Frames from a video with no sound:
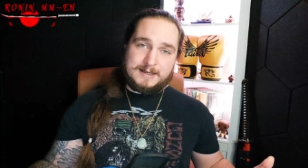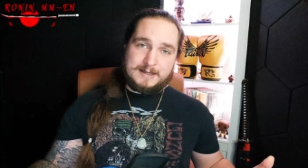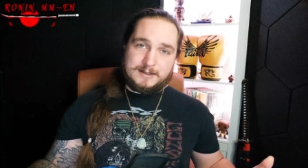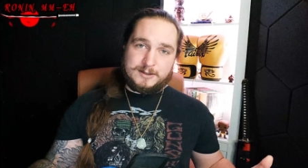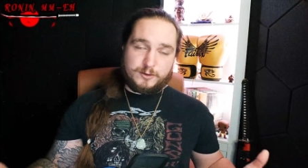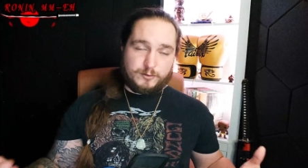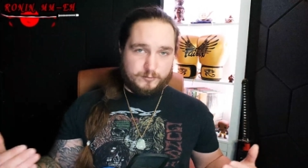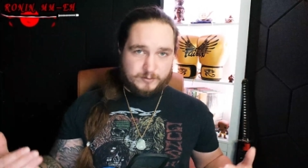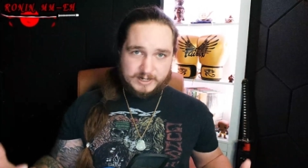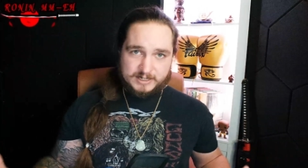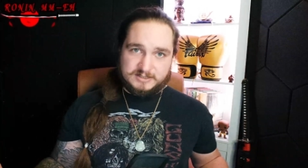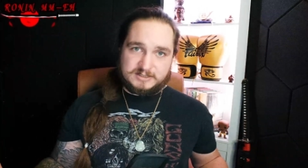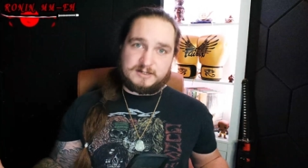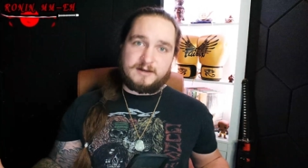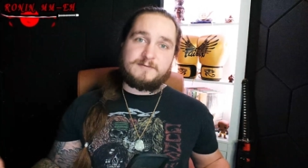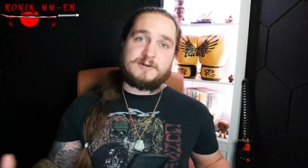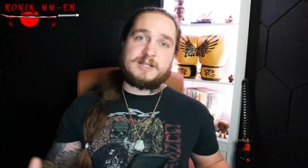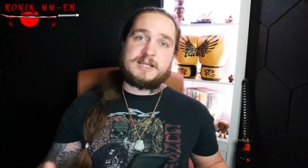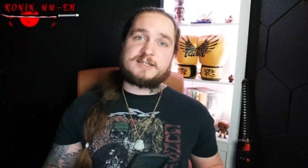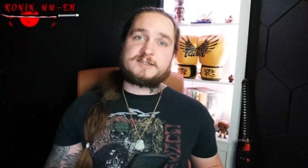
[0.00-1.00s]
the rest
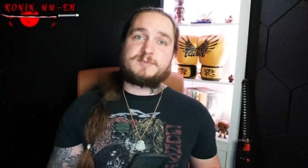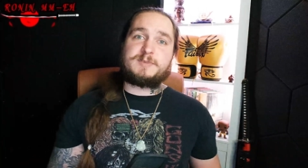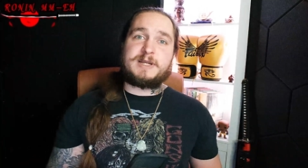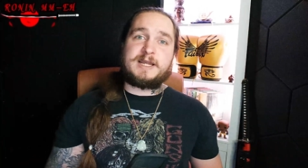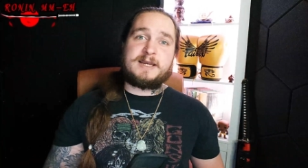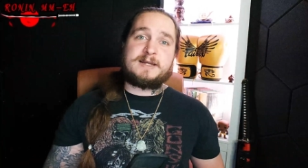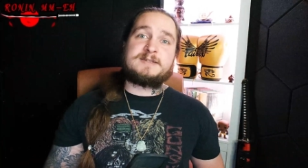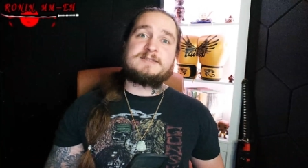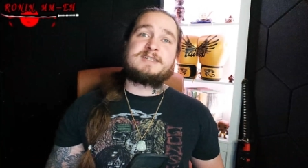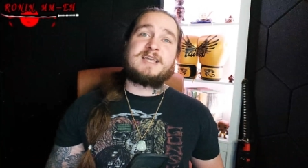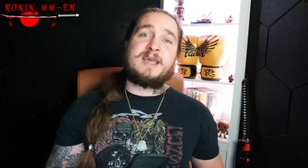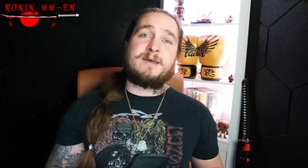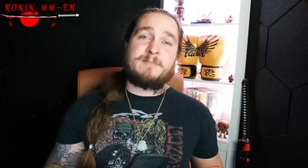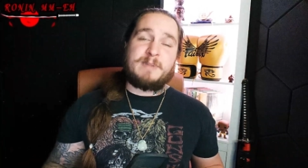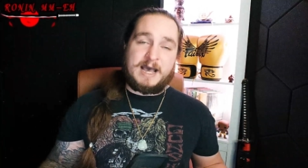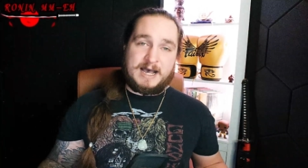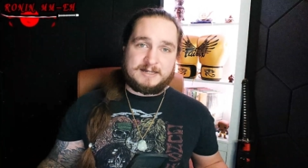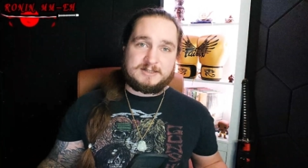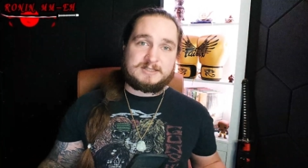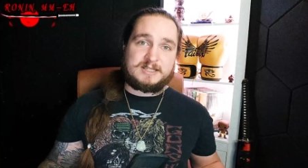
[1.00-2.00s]
of Alex Pereira's game
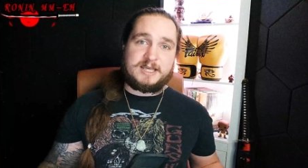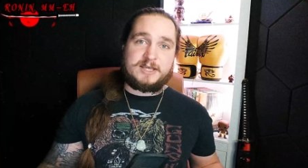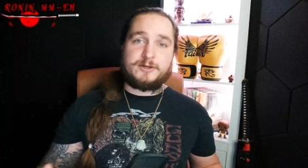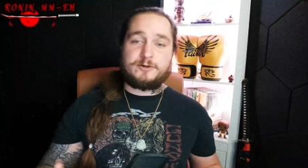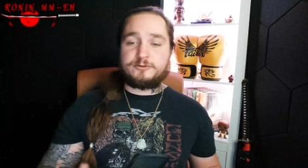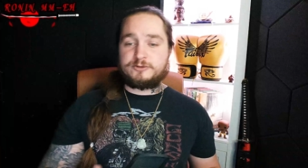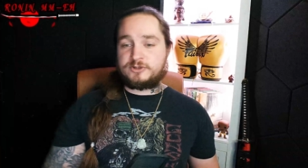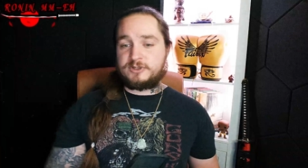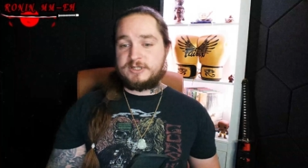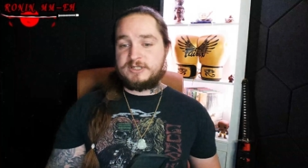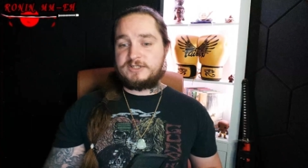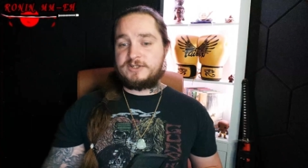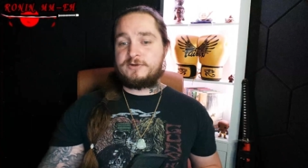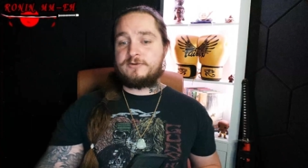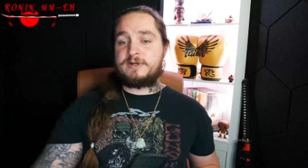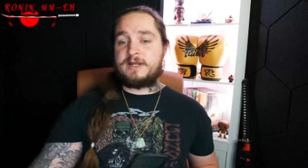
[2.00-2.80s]
as they usually do.